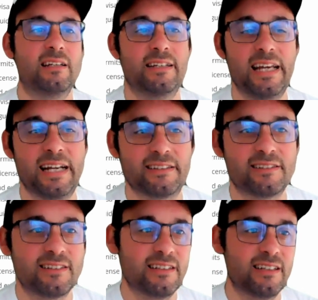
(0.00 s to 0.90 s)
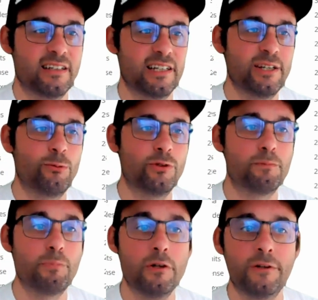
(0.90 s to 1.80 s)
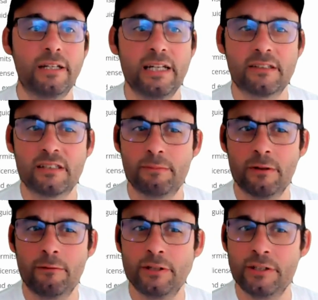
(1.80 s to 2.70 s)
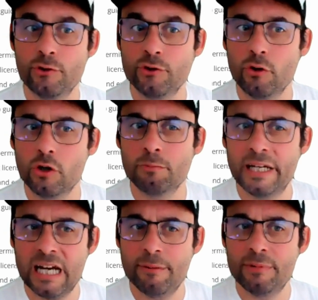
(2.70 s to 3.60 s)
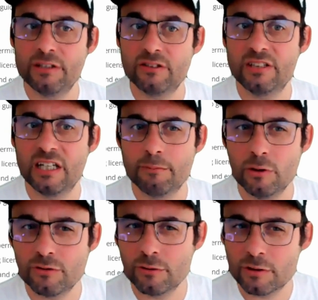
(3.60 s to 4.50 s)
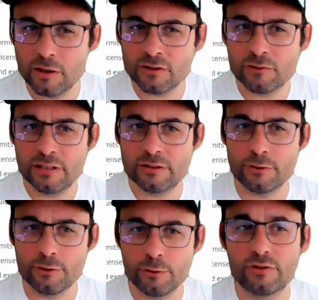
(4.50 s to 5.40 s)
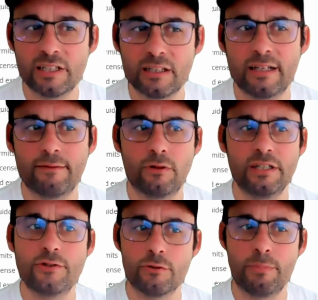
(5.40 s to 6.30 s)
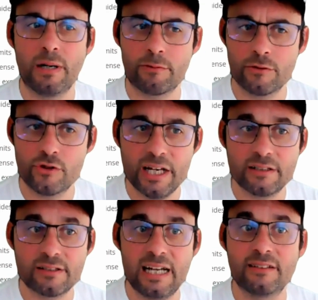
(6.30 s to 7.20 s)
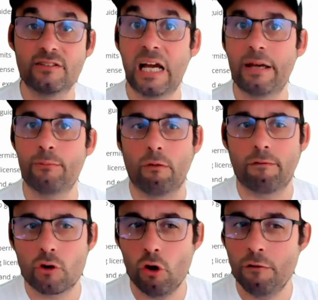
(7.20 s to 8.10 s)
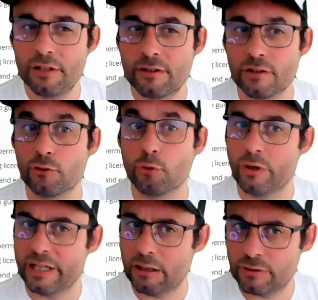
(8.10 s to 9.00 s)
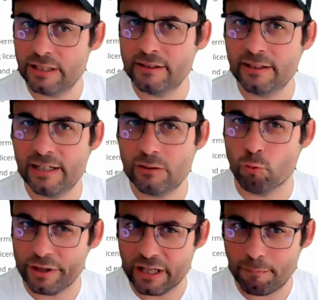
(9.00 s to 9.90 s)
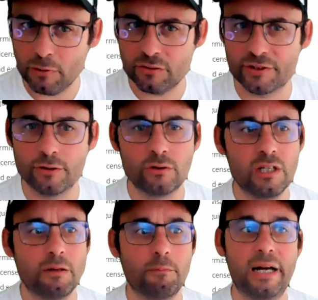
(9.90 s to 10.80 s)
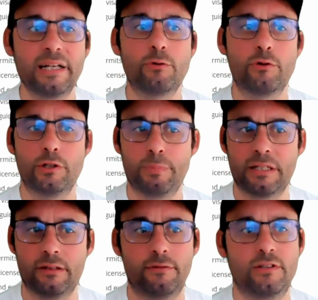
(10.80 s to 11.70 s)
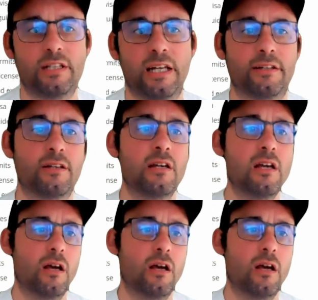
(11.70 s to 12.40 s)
Next, it was perfectly acceptable in New York, Miami, DC, and Boston consulates to use state-level issued background checks at the time of COVID, duly authenticate with apostille by the respective state.